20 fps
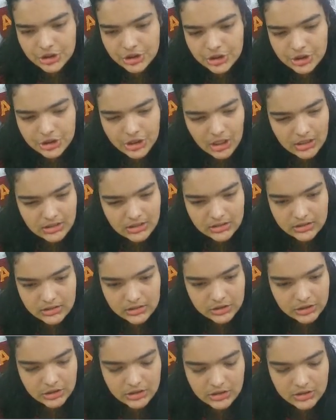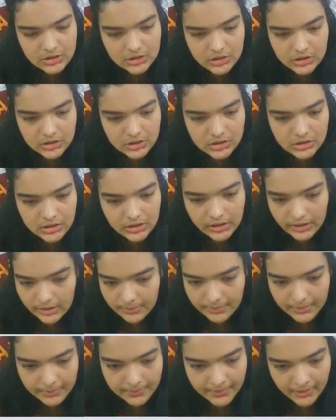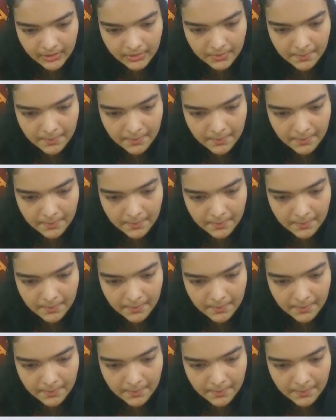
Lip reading: just a little bit bigger,